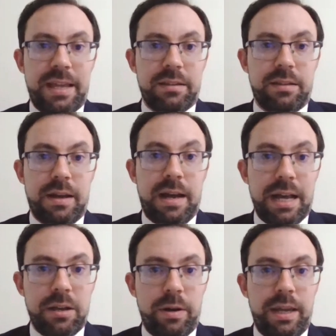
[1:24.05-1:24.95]
the
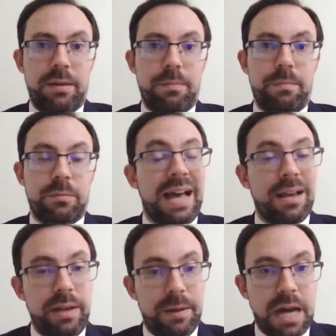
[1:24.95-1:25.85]

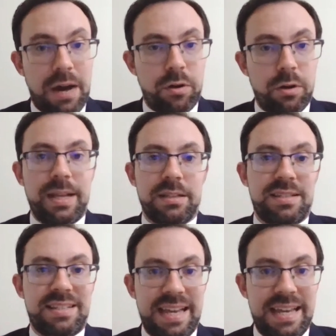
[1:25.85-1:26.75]
Hungarian government
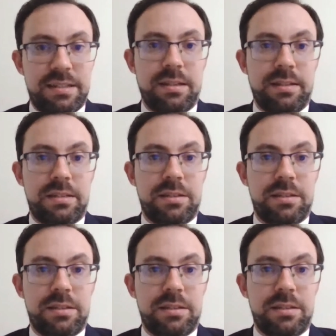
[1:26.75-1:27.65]
says that
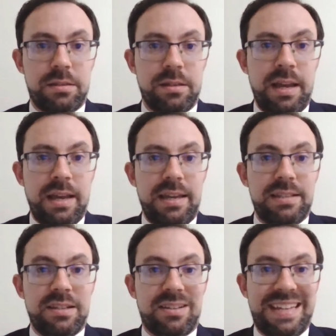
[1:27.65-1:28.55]
South Caucasus
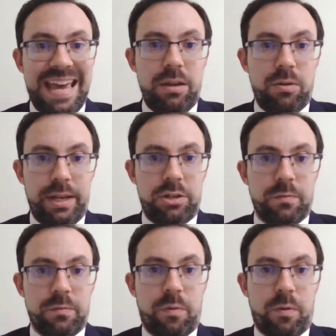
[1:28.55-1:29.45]
is a key
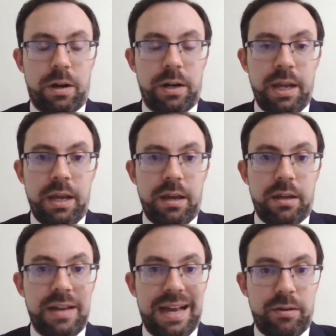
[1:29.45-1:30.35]
region for
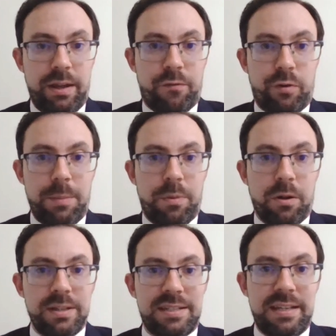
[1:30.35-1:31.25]
the Hungarian foreign
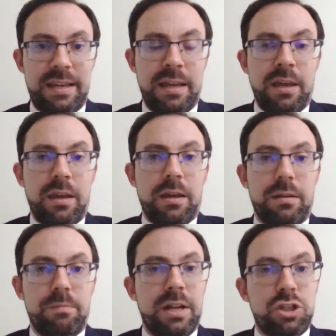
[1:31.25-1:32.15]
policy,
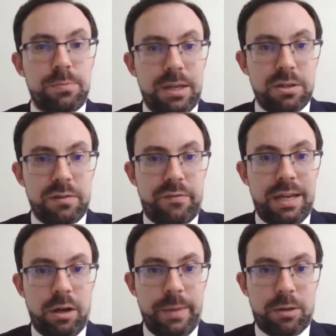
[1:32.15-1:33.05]
not just because of
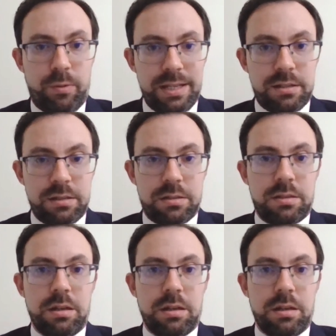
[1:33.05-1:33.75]
economic reasons,